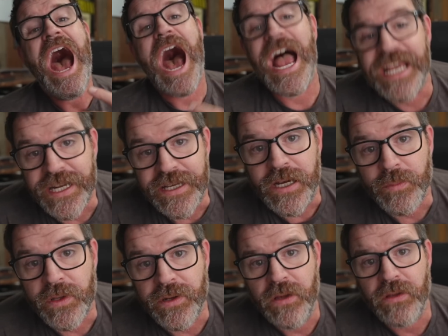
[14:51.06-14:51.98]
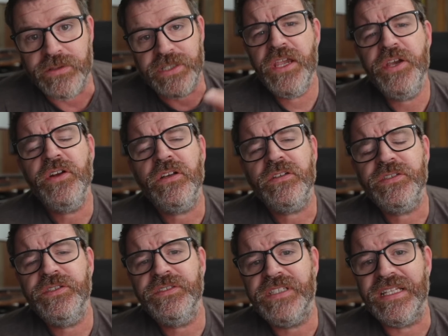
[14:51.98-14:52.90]
I get a couple of dollars. You can also
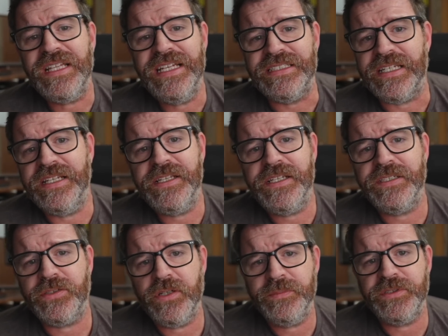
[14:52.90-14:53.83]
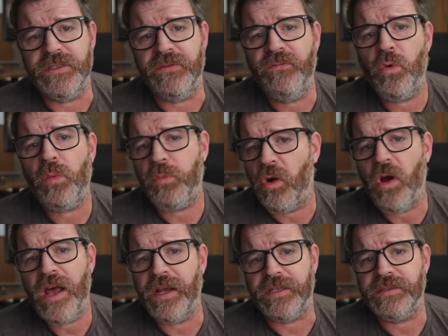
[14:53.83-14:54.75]
use the links in the description for
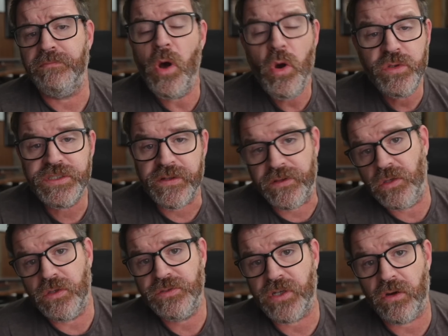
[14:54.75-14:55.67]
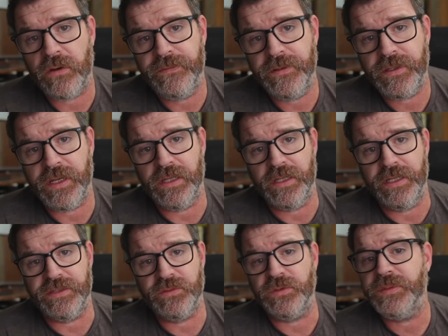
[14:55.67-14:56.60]
products. Most of those are affiliate
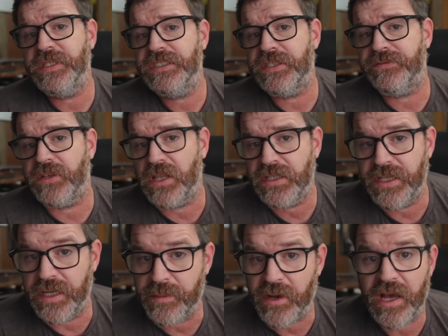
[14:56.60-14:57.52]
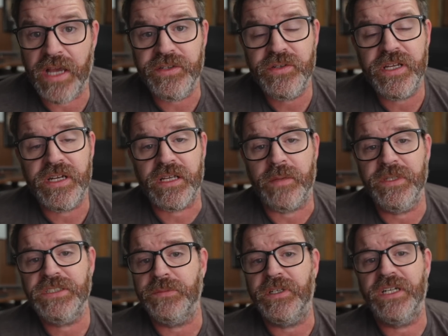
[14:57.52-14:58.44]
links, which means if you click and you buy, I do get a
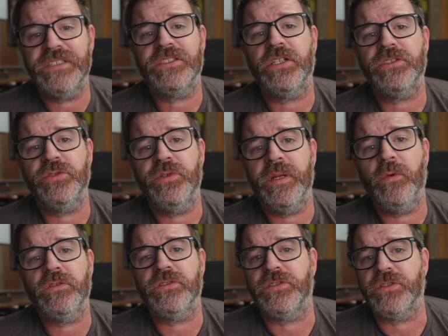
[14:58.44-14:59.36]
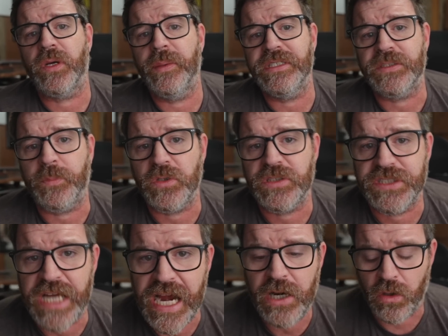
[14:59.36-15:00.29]
commission, but it doesn't cost you any more, so it's a great way to support
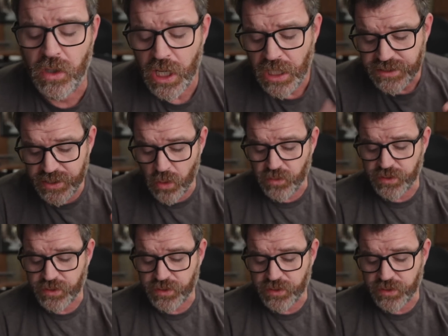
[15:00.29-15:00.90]
the channel. So